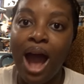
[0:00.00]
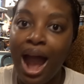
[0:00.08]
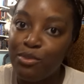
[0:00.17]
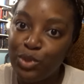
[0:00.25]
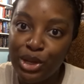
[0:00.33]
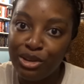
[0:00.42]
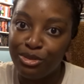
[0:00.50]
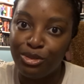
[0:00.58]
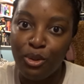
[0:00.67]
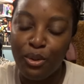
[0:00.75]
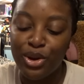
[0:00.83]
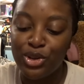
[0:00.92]
I'm looking
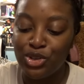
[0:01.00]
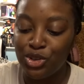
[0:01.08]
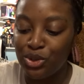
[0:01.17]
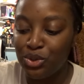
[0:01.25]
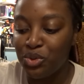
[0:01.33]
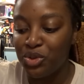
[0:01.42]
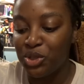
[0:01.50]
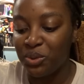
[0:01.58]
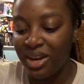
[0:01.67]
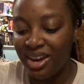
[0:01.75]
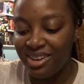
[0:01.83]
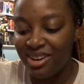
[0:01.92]
forward to
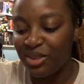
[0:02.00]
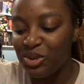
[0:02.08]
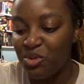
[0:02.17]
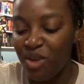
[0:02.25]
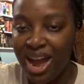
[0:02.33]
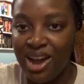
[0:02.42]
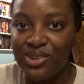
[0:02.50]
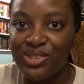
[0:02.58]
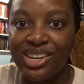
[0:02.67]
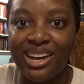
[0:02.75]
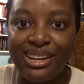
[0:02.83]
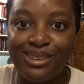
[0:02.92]
doing another round
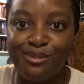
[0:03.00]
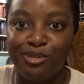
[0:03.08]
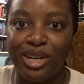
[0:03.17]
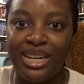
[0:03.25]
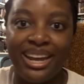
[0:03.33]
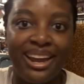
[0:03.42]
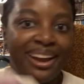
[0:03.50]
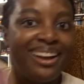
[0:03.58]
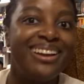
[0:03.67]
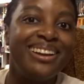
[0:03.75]
of reading